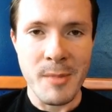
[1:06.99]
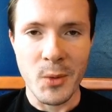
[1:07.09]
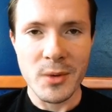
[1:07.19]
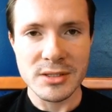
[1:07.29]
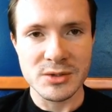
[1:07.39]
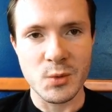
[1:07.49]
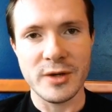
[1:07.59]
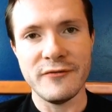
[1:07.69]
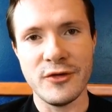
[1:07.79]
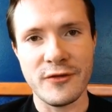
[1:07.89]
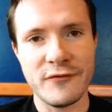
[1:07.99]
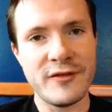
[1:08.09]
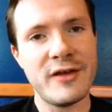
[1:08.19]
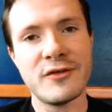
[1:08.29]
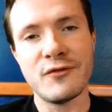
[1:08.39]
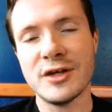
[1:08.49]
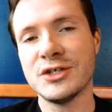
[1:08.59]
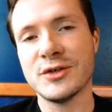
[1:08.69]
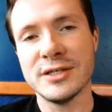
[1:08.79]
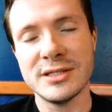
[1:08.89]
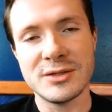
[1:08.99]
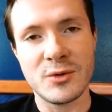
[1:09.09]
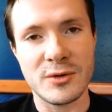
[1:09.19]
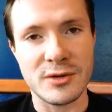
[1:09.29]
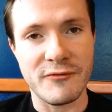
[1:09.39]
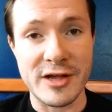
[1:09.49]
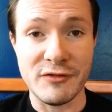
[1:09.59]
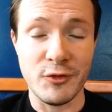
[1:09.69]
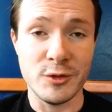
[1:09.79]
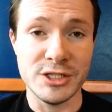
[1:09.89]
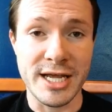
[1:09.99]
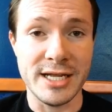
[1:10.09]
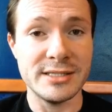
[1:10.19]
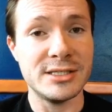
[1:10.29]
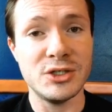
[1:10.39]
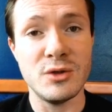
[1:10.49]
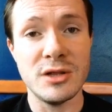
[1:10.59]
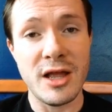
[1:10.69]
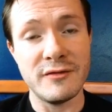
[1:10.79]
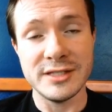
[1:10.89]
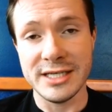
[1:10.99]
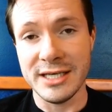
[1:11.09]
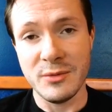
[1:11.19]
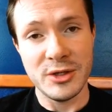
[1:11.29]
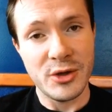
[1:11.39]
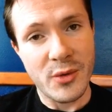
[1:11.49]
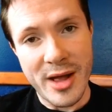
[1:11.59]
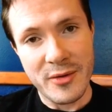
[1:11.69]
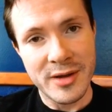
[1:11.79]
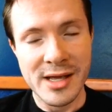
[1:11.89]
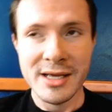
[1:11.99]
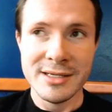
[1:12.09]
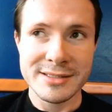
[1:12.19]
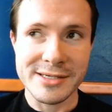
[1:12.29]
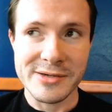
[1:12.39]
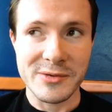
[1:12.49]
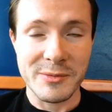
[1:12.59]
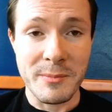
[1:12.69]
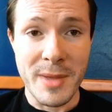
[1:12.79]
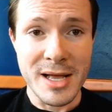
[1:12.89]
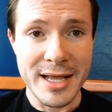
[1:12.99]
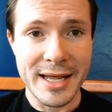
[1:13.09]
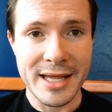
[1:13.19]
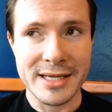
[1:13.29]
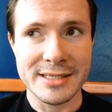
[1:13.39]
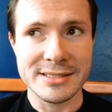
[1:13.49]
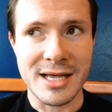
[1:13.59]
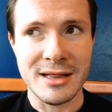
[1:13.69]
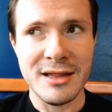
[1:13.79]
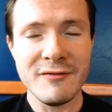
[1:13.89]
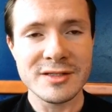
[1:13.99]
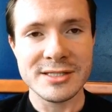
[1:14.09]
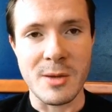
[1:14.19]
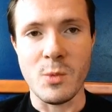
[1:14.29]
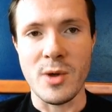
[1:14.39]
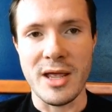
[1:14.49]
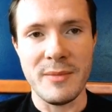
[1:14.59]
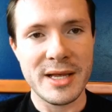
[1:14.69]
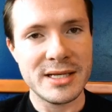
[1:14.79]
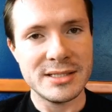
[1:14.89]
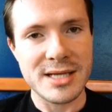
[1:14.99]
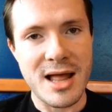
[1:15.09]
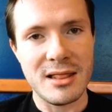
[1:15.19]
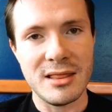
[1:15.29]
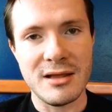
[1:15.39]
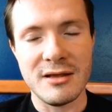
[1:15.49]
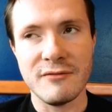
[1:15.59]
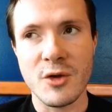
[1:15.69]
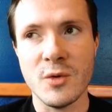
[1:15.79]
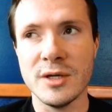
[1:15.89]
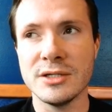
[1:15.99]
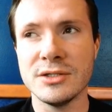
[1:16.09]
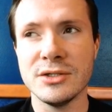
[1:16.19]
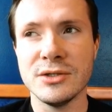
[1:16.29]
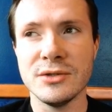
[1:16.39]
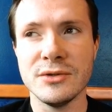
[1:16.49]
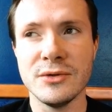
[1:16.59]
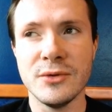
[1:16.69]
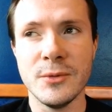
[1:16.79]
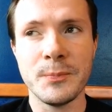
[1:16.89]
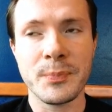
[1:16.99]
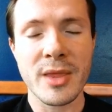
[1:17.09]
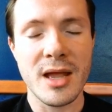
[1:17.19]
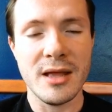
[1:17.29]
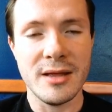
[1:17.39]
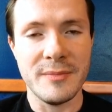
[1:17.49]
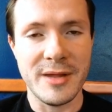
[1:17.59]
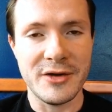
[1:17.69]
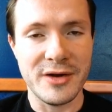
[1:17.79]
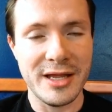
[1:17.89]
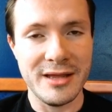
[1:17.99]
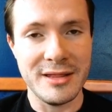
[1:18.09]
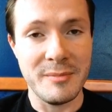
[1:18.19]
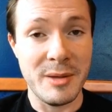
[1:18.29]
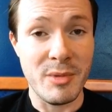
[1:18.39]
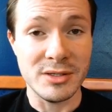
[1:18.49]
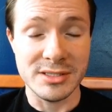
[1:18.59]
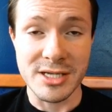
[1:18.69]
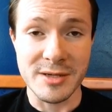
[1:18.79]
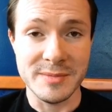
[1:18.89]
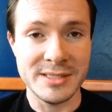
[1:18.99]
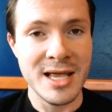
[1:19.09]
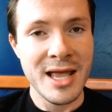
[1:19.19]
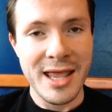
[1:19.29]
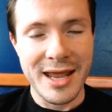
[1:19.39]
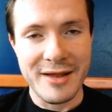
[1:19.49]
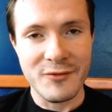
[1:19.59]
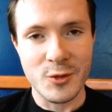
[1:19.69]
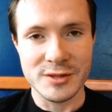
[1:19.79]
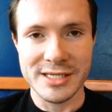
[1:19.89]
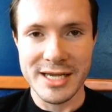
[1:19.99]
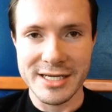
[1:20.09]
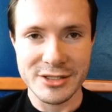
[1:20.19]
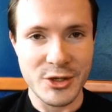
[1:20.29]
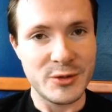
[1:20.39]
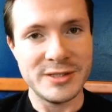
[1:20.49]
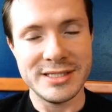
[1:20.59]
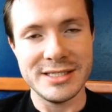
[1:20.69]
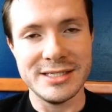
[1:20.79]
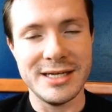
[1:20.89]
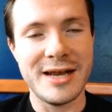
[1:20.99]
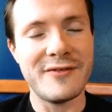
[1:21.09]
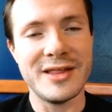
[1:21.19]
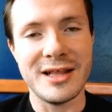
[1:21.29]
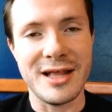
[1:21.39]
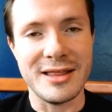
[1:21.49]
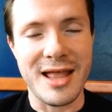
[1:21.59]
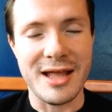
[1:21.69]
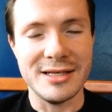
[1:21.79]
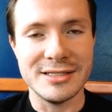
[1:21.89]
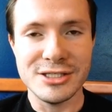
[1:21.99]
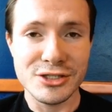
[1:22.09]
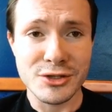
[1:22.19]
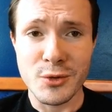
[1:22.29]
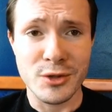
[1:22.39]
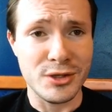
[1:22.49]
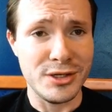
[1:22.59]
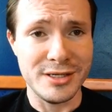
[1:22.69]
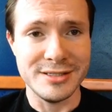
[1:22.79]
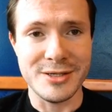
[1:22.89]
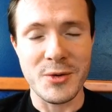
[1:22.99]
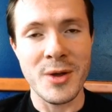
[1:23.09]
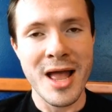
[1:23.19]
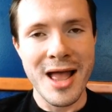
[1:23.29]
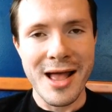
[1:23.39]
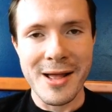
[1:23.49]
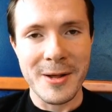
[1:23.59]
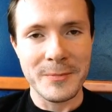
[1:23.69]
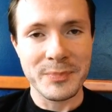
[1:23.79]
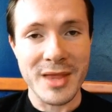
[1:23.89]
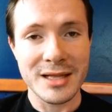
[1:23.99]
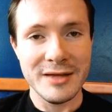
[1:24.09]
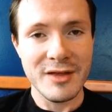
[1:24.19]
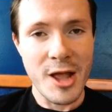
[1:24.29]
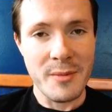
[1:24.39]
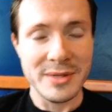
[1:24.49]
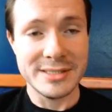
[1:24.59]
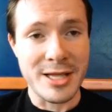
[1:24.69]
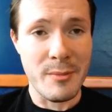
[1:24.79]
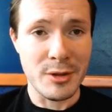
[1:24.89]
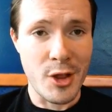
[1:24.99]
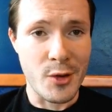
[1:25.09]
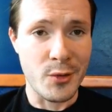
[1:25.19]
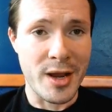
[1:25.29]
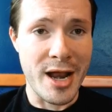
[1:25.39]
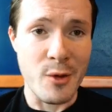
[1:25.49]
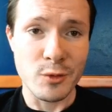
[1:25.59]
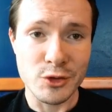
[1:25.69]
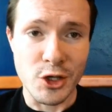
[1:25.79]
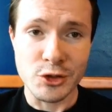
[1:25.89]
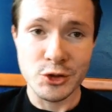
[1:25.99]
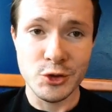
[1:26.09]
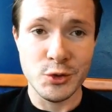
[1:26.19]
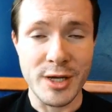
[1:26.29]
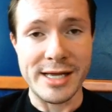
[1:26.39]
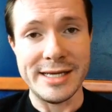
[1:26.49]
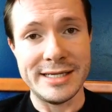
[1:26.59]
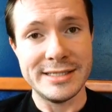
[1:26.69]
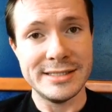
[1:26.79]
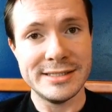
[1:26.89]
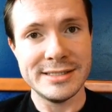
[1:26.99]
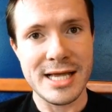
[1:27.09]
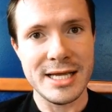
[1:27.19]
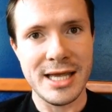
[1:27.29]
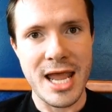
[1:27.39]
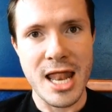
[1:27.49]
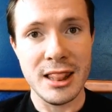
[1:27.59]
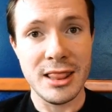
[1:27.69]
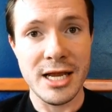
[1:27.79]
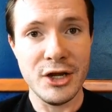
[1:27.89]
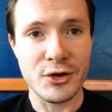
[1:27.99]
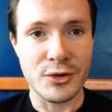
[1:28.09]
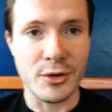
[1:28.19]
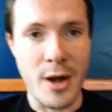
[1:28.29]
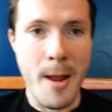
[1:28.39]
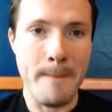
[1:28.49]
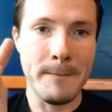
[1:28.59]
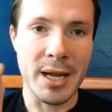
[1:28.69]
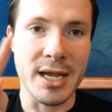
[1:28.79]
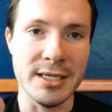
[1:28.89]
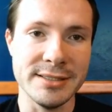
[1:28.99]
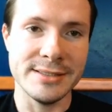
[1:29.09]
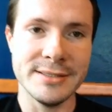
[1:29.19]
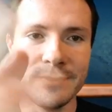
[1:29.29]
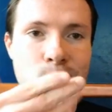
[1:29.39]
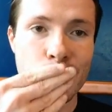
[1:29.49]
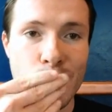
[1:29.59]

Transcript: But what is one of your favorite restaurants or fast food chains that you love to eat when you go out? So mine is, I love Subway because I love going to there and getting the meatball subs. And of course, get it toasted and everything like that. It's just so good. So leave the comments down below and I will talk to you guys again later. Bye guys.